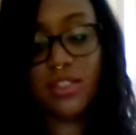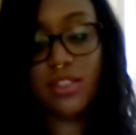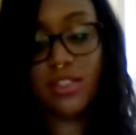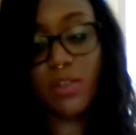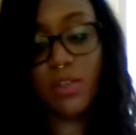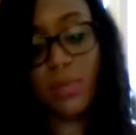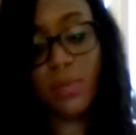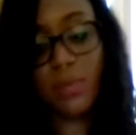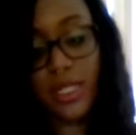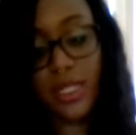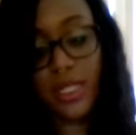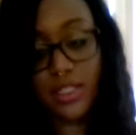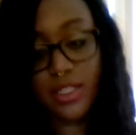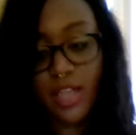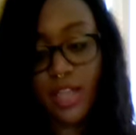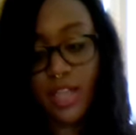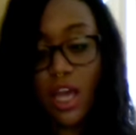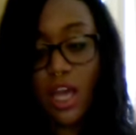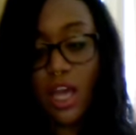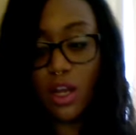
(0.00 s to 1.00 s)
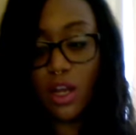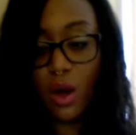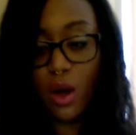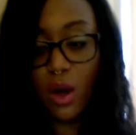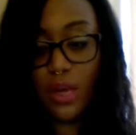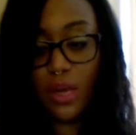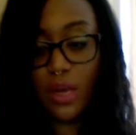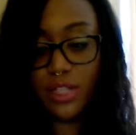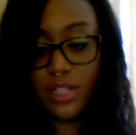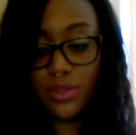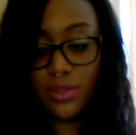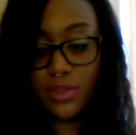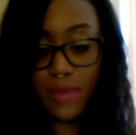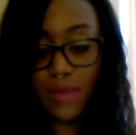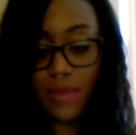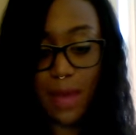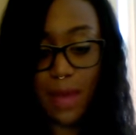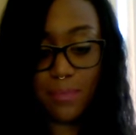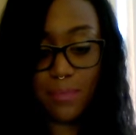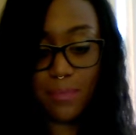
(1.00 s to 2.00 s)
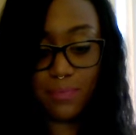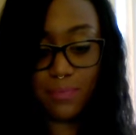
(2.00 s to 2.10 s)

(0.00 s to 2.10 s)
So please go into that.